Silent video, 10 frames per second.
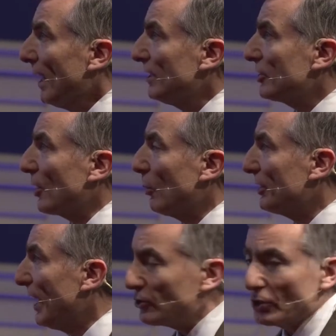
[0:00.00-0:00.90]
And you say,
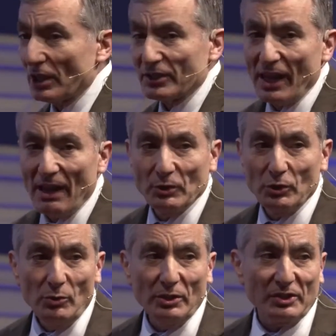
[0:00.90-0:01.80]
well, nature doesn't have
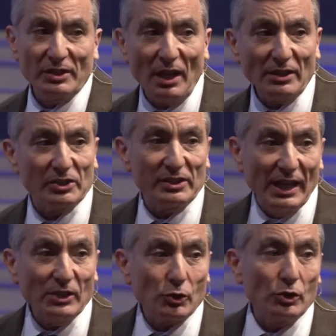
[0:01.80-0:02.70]
to do this. It doesn't.
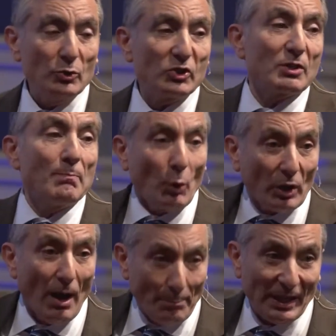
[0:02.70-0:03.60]
Nature uses a
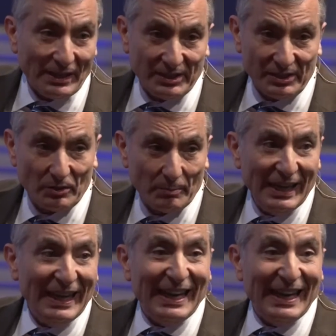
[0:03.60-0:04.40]
more complex system.